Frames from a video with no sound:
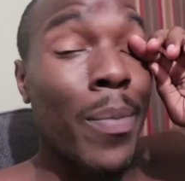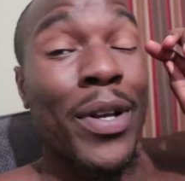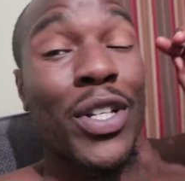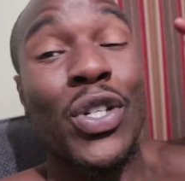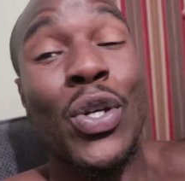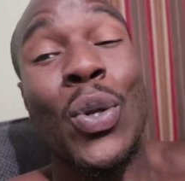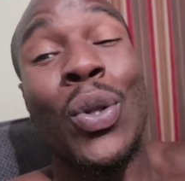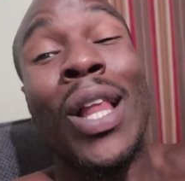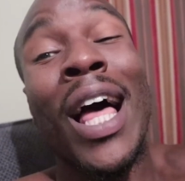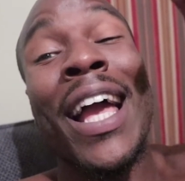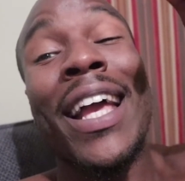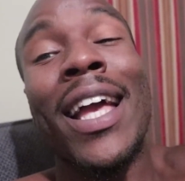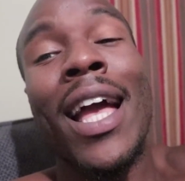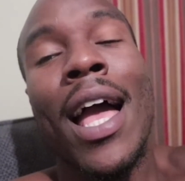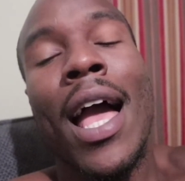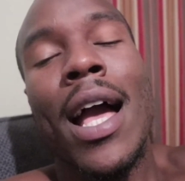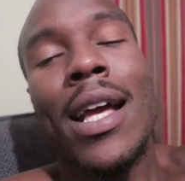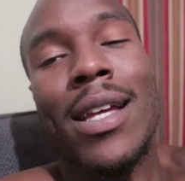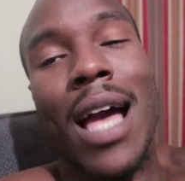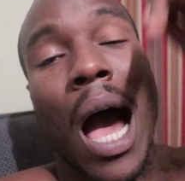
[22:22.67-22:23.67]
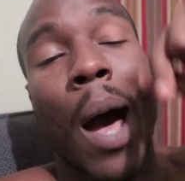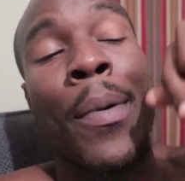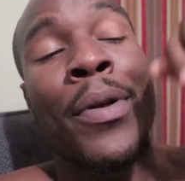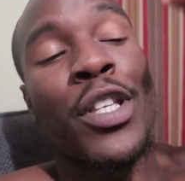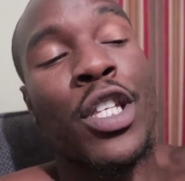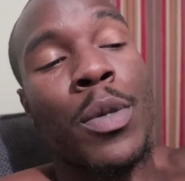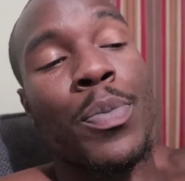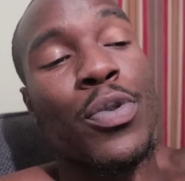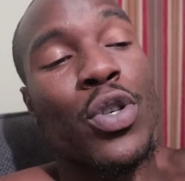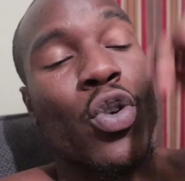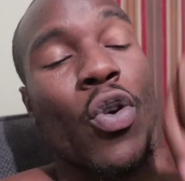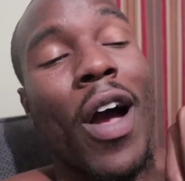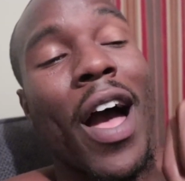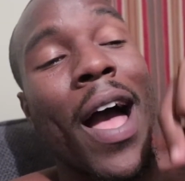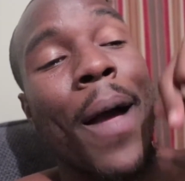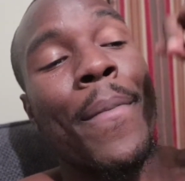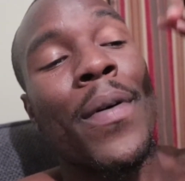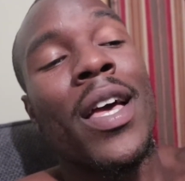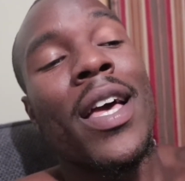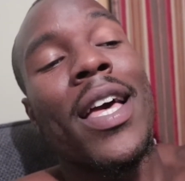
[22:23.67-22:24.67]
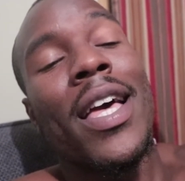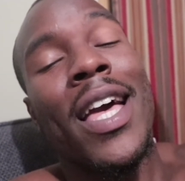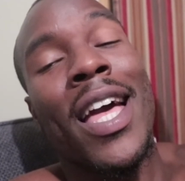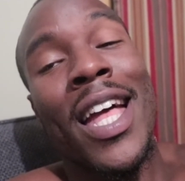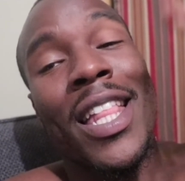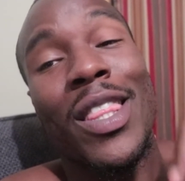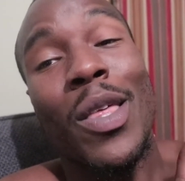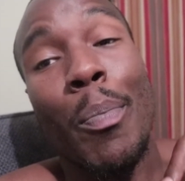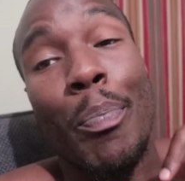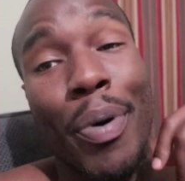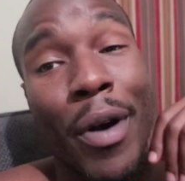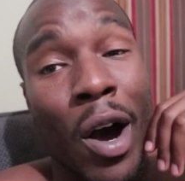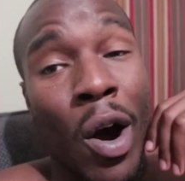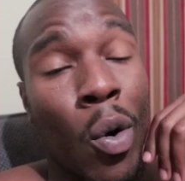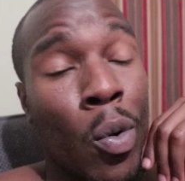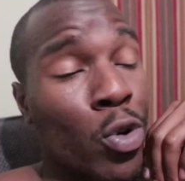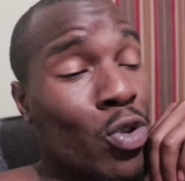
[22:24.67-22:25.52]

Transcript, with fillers: Make sure you like, comment, subscribe, hit the bell.